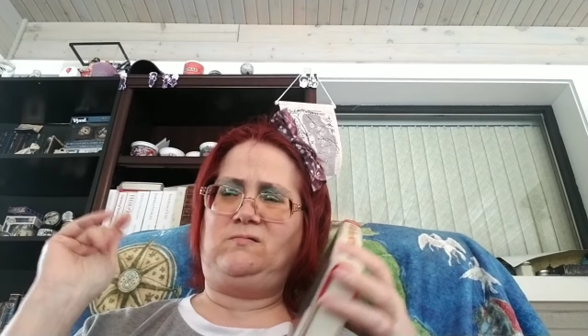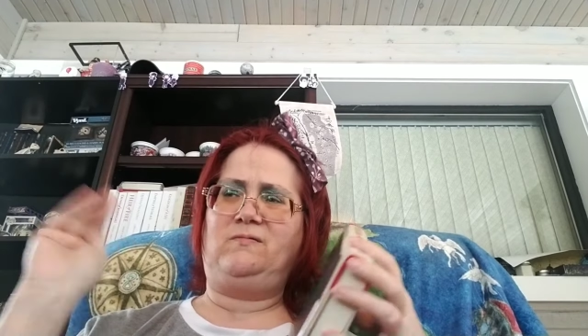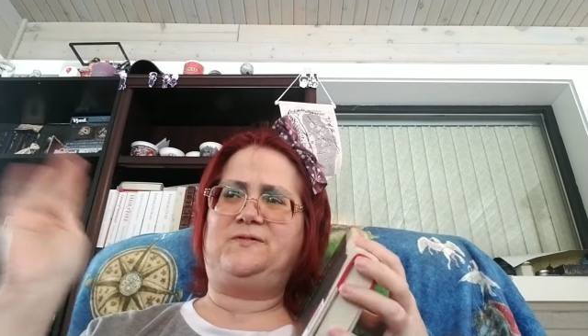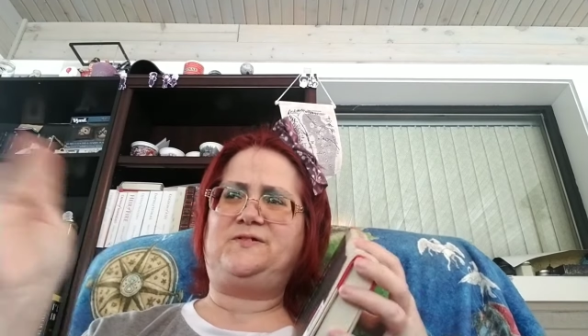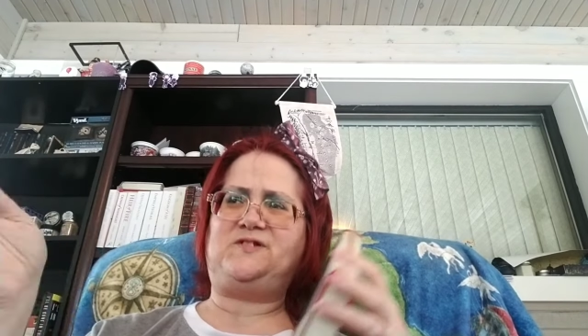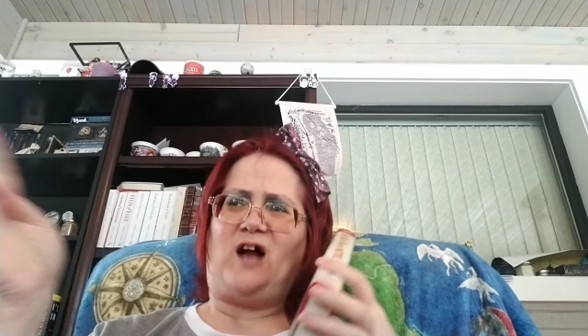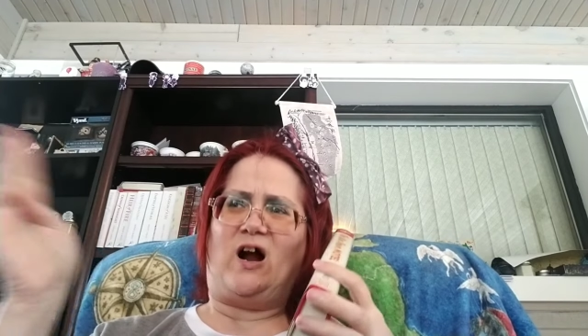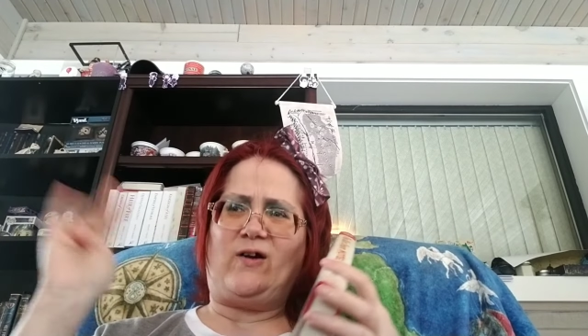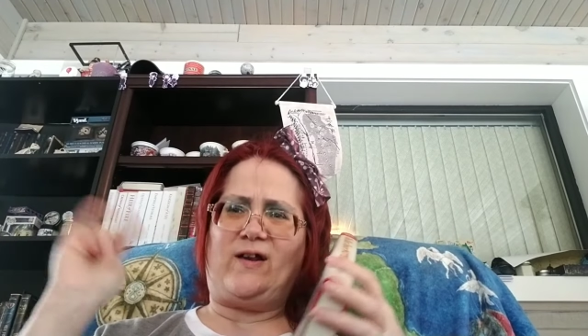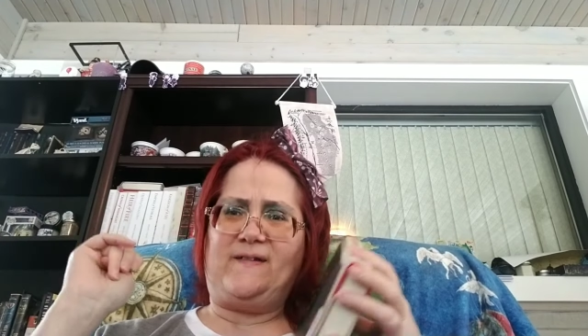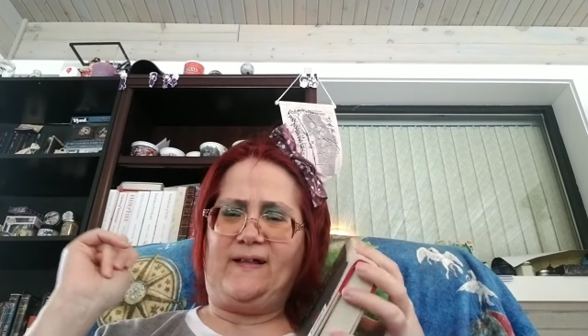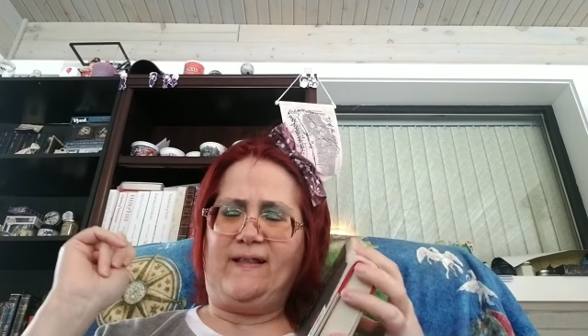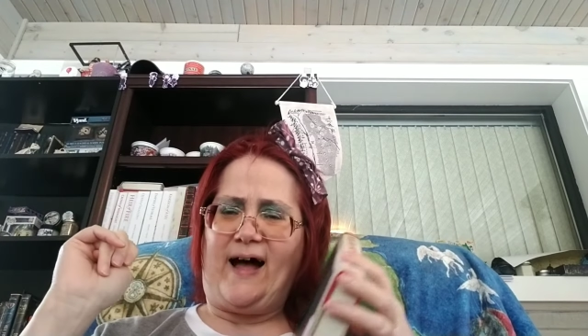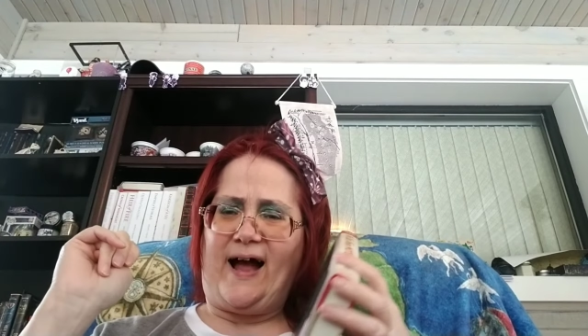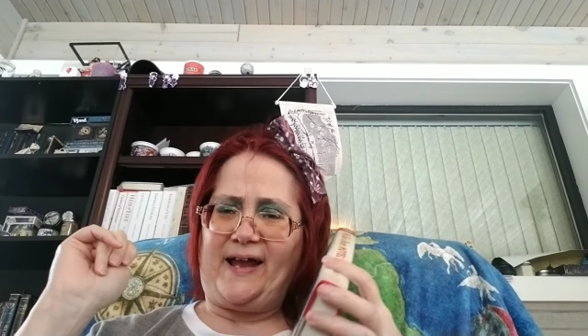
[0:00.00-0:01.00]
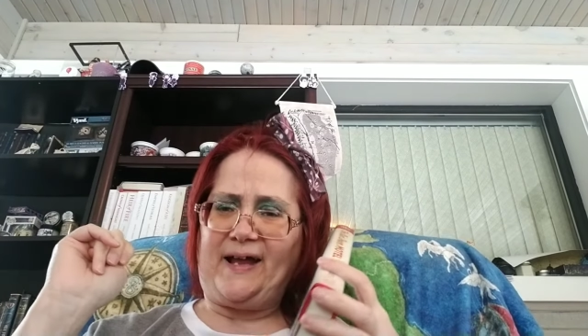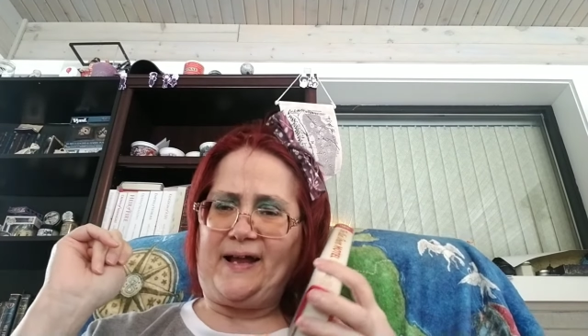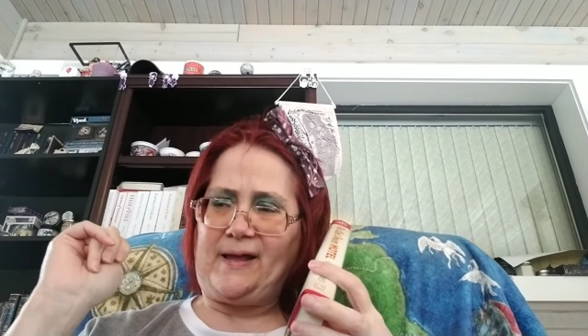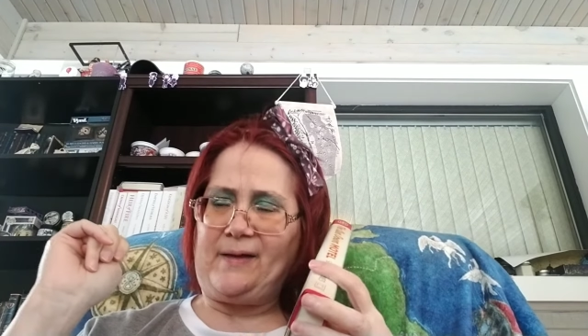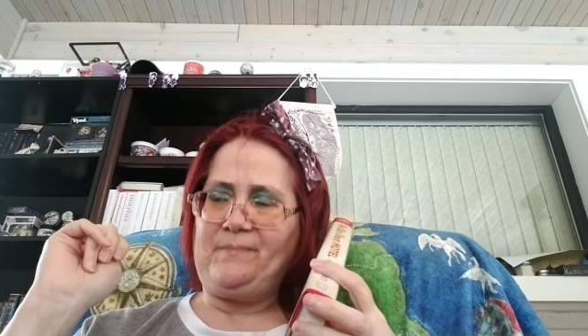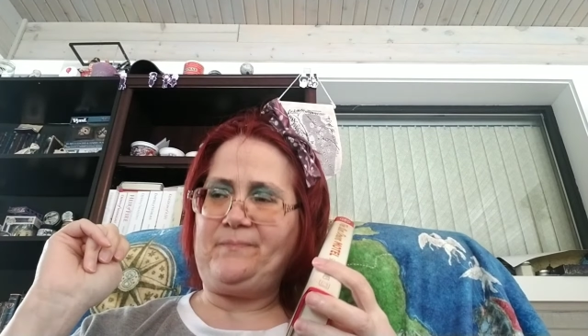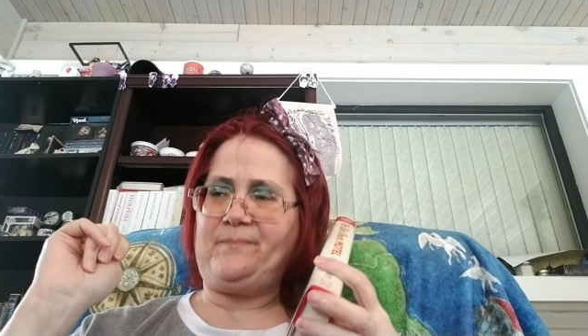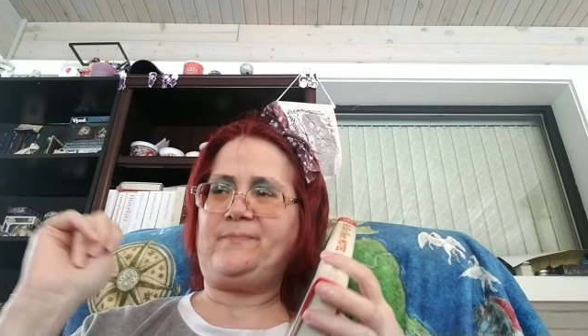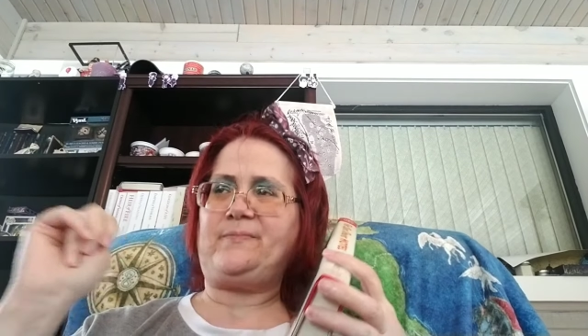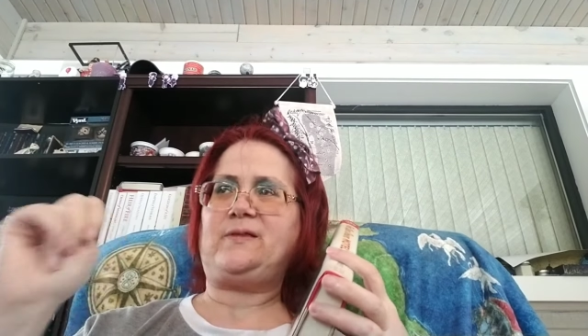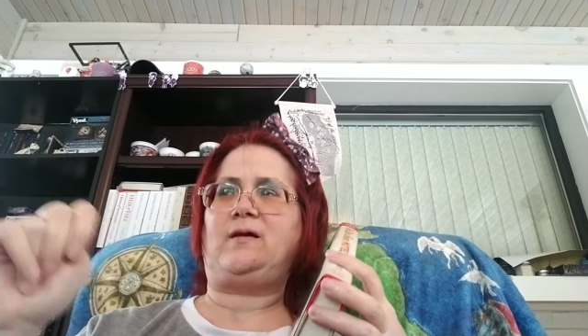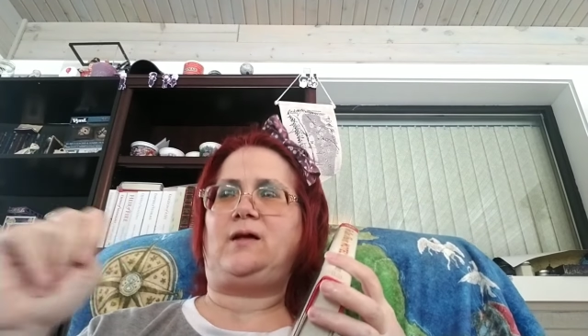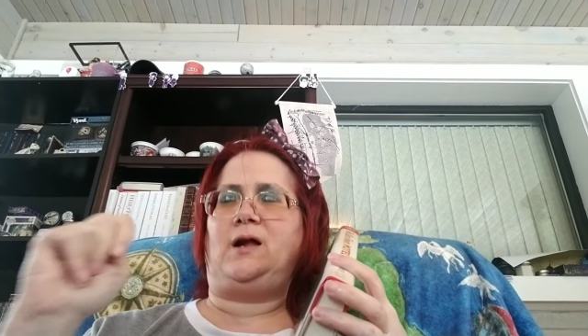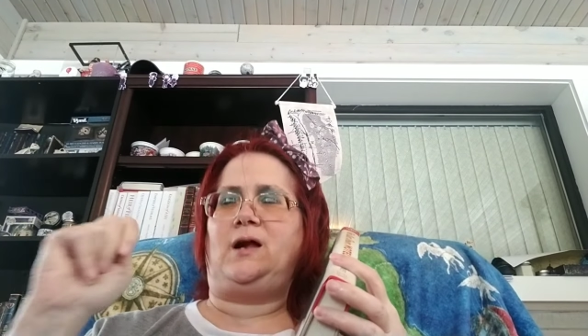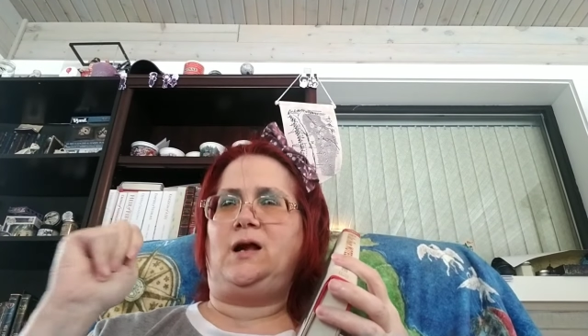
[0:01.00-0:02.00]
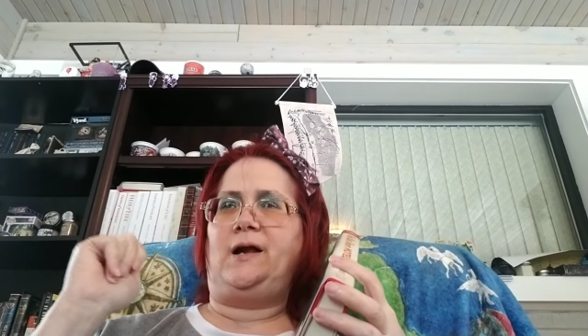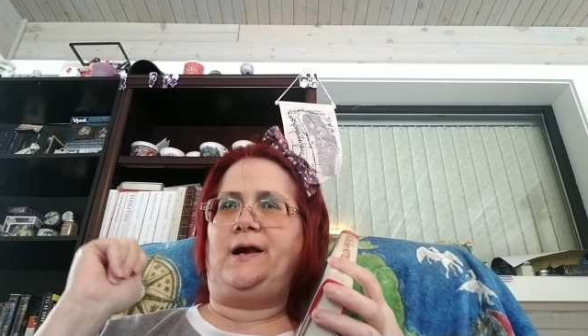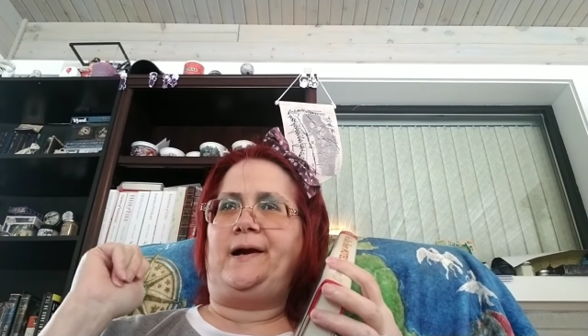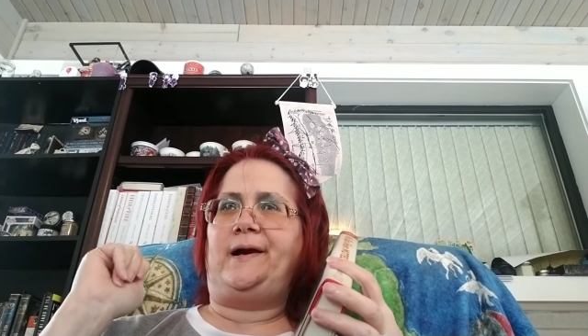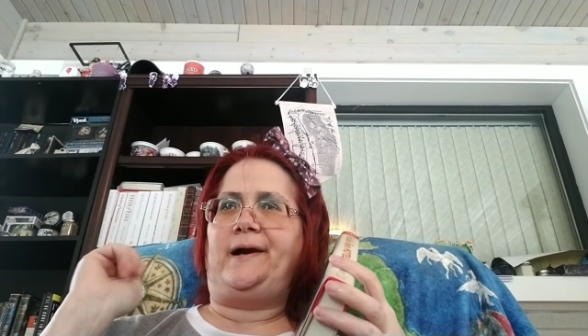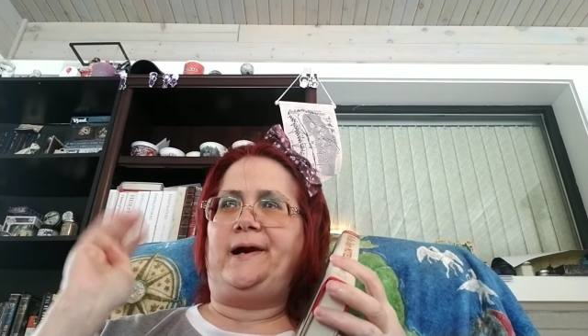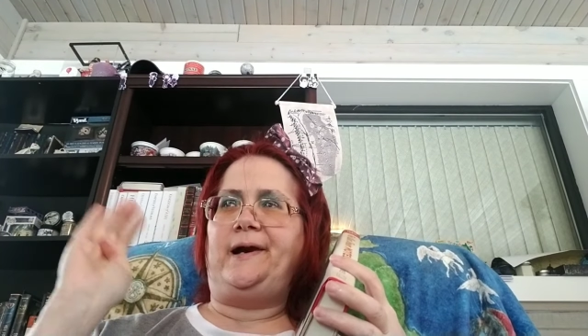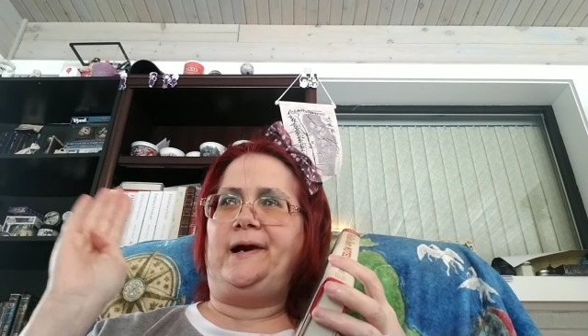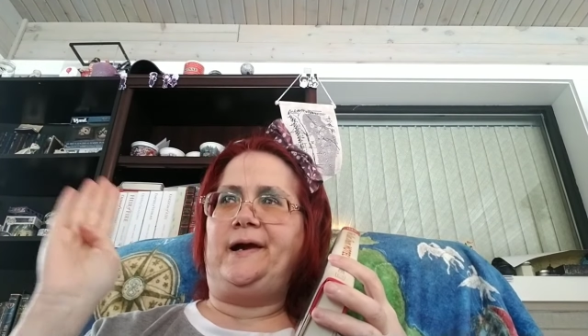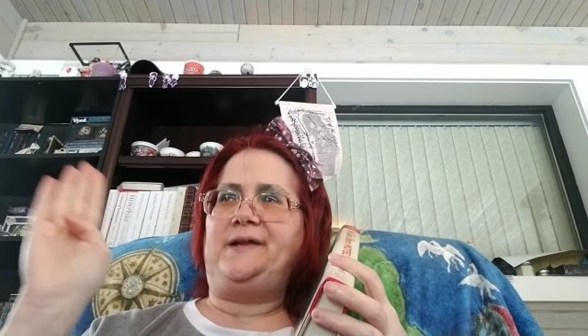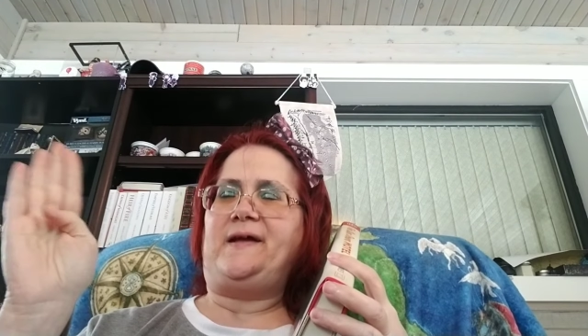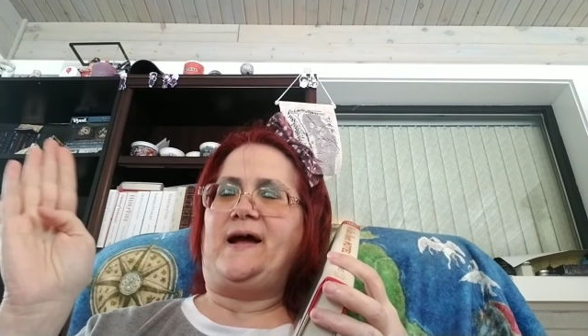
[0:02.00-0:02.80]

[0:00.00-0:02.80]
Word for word: starting to like. And